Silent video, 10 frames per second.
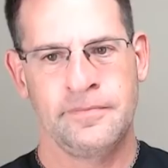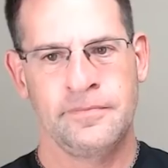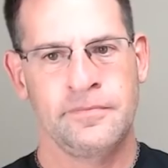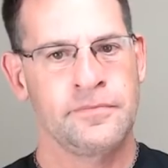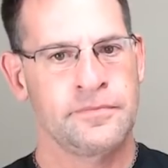
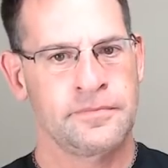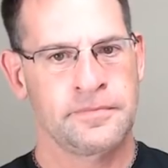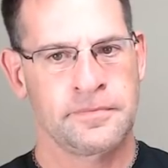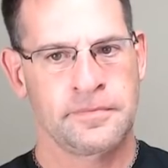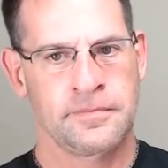
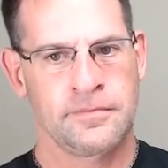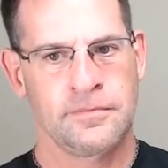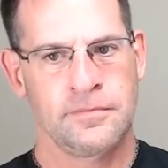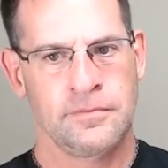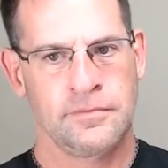
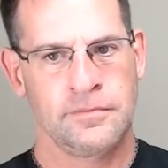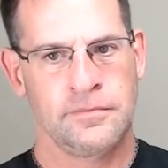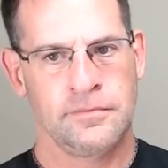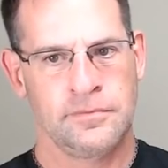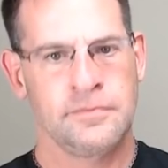
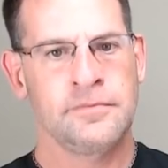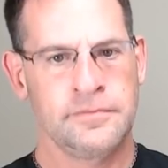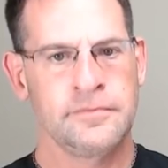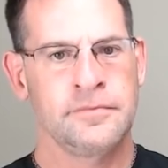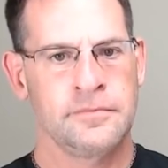
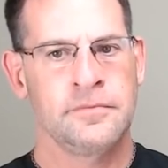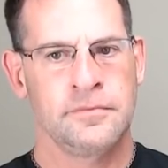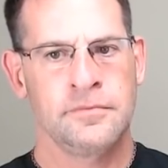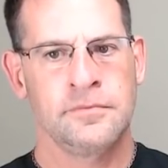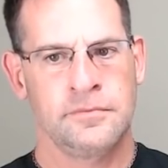
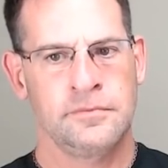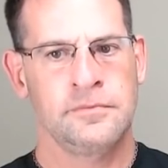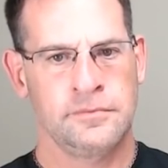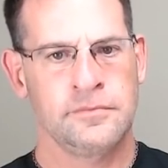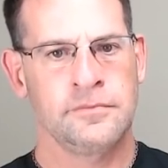
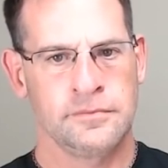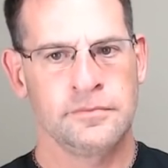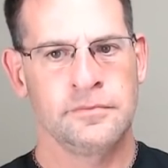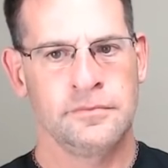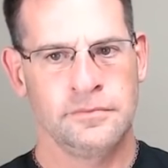
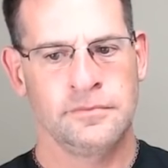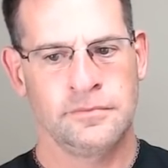(silent)